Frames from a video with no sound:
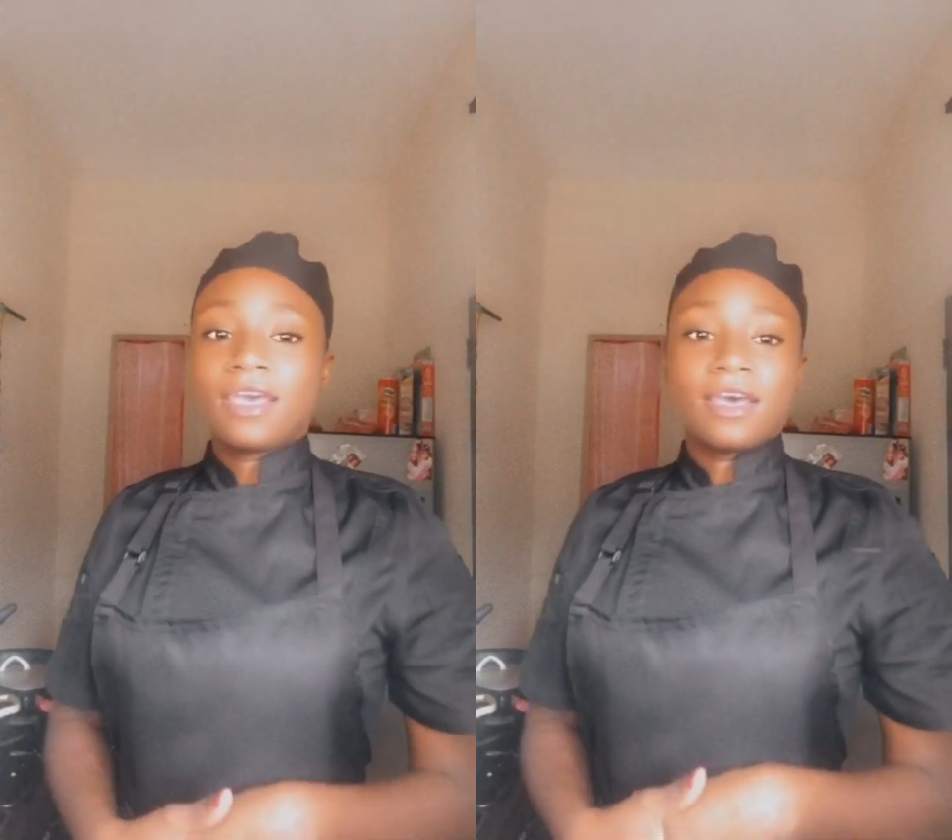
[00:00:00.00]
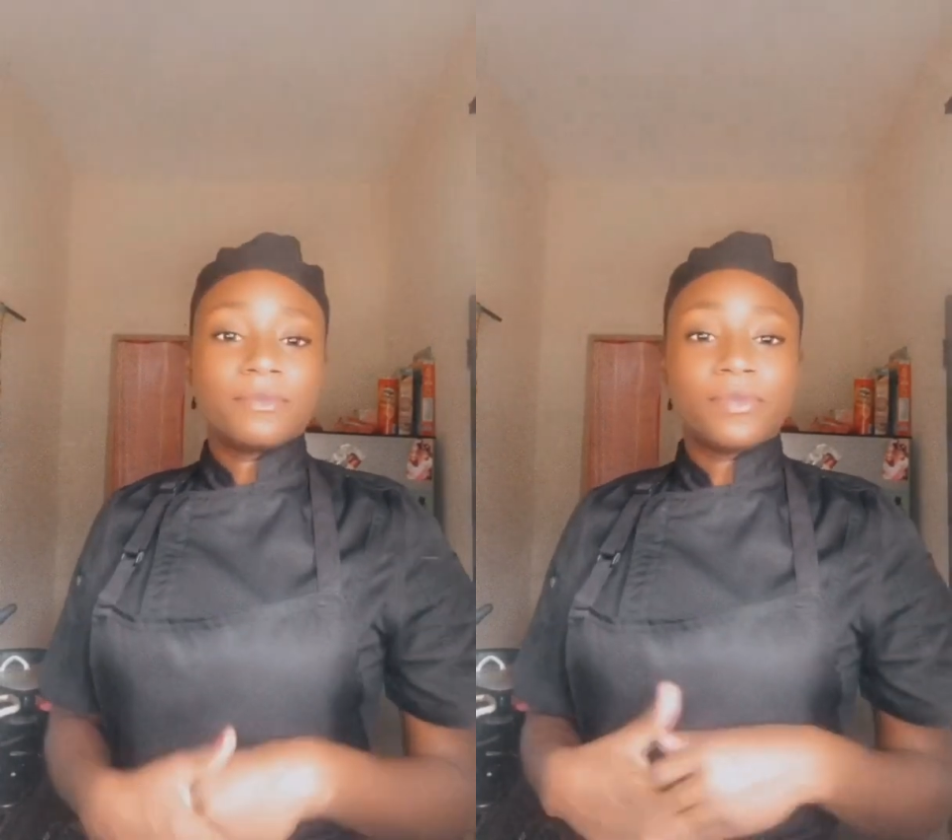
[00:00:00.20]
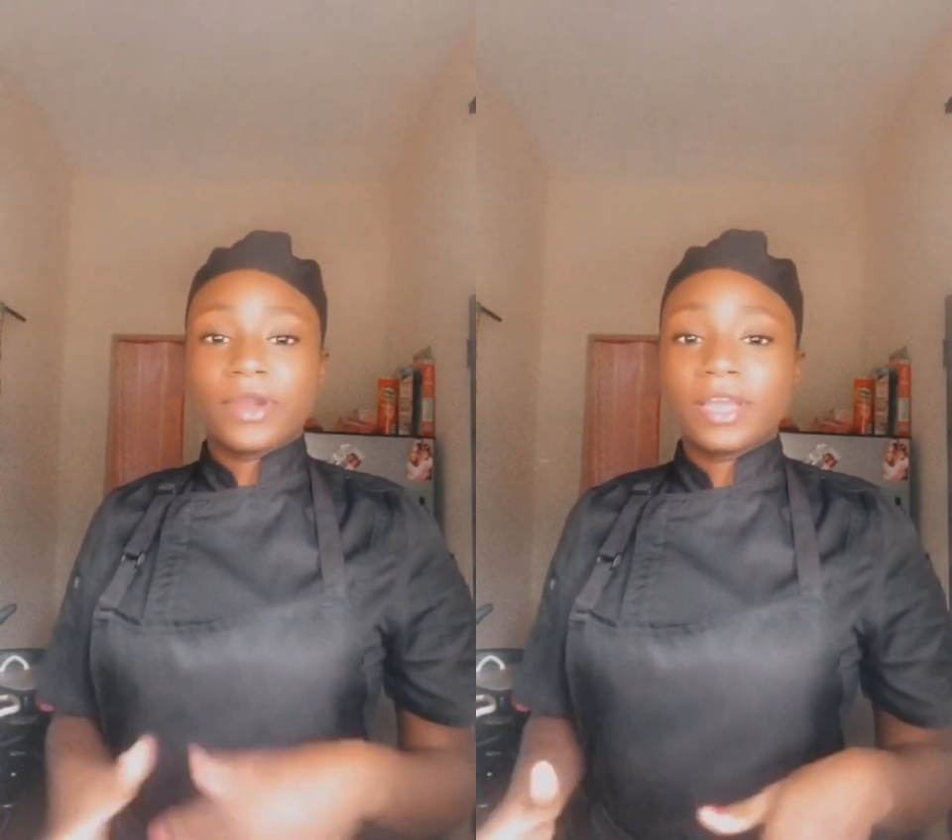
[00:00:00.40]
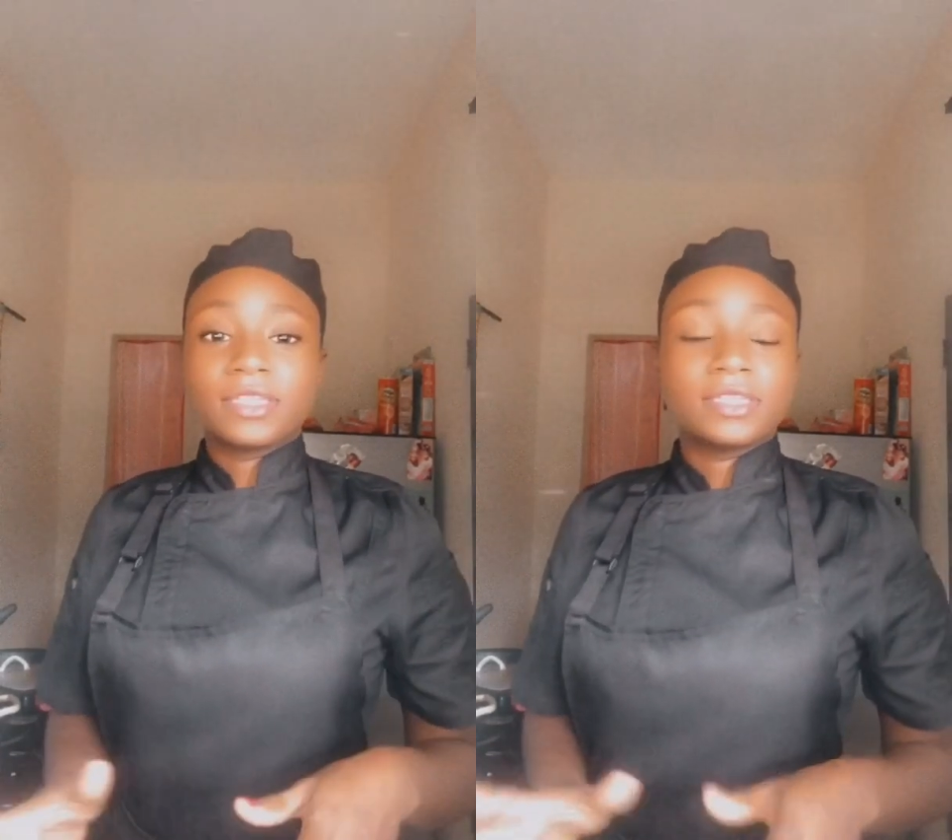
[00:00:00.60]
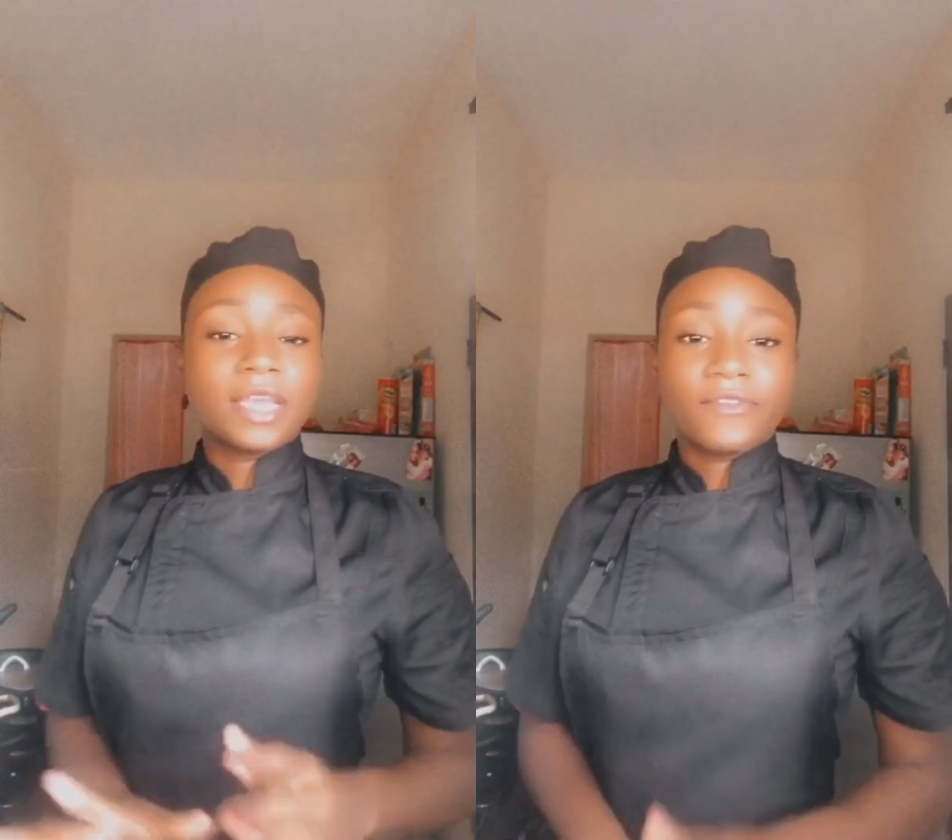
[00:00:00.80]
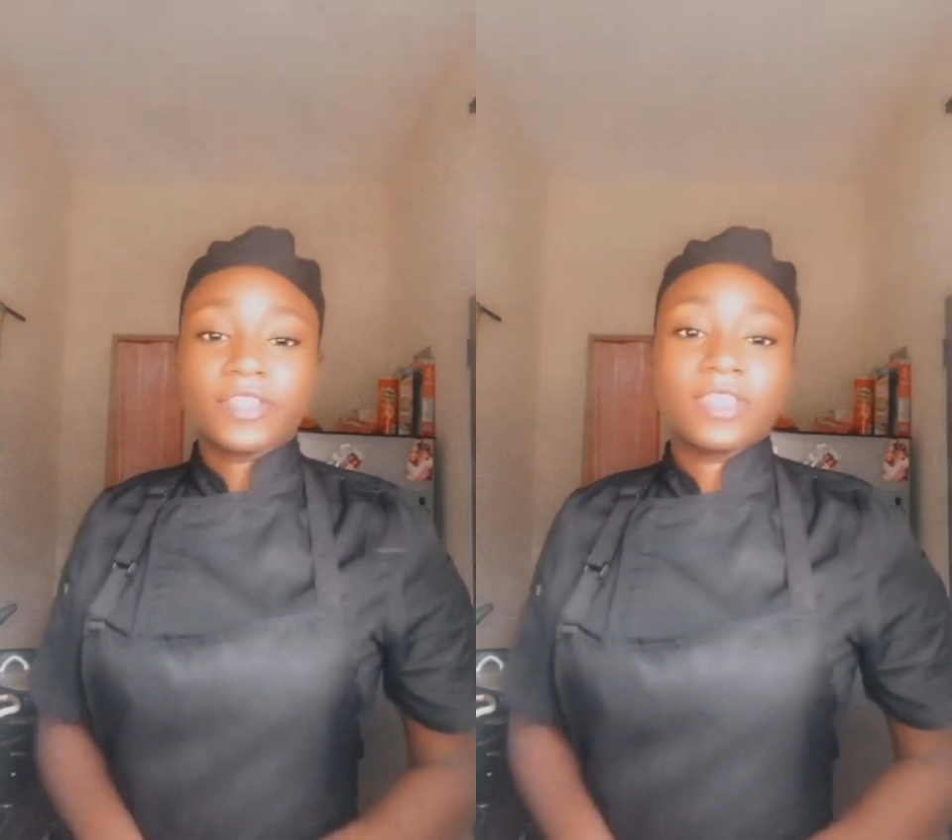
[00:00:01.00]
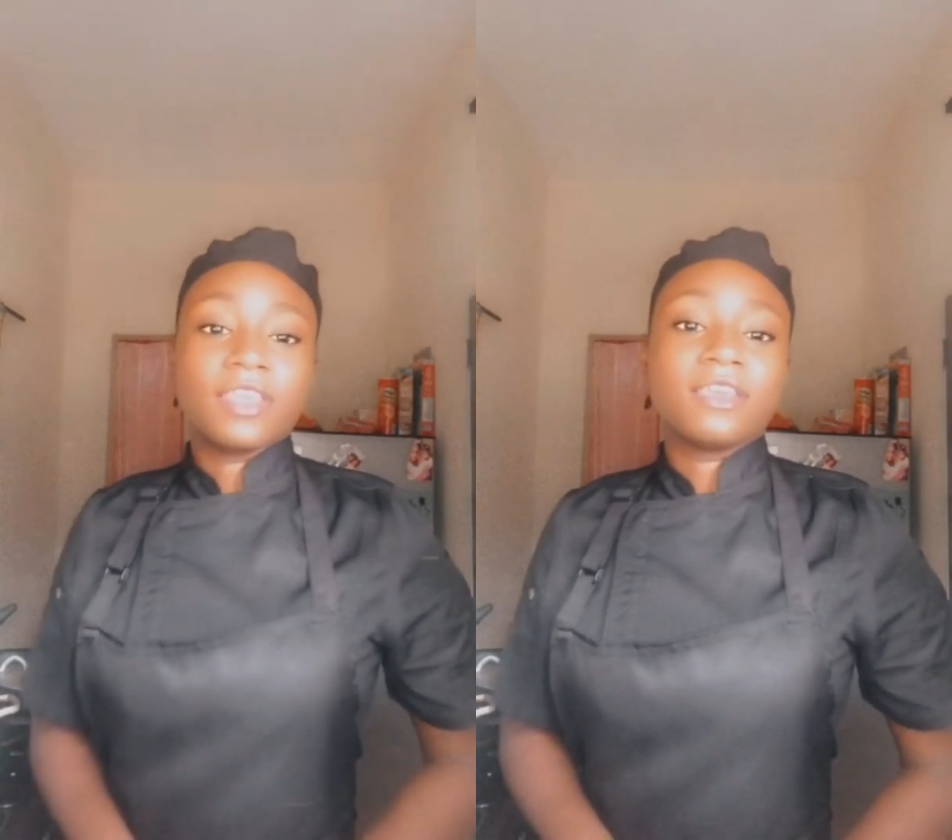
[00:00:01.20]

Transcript: breast, everything.